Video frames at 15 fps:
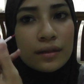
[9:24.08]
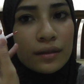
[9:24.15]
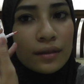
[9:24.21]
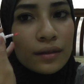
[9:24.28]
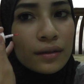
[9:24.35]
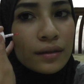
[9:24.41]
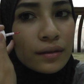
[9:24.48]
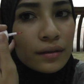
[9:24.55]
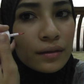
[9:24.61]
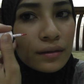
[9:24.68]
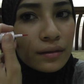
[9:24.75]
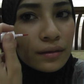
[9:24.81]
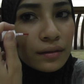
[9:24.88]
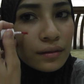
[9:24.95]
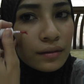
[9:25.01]

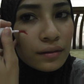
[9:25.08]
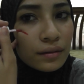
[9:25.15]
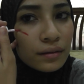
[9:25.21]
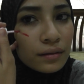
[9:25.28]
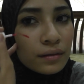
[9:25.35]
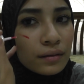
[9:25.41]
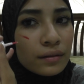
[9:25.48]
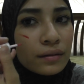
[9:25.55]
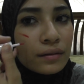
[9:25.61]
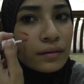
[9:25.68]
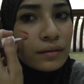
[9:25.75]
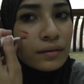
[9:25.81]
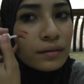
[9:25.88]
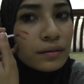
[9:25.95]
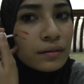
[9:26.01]

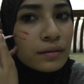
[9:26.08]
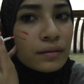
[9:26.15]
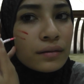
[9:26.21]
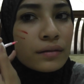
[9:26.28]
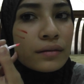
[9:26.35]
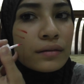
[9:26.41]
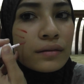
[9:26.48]
(no one is talking)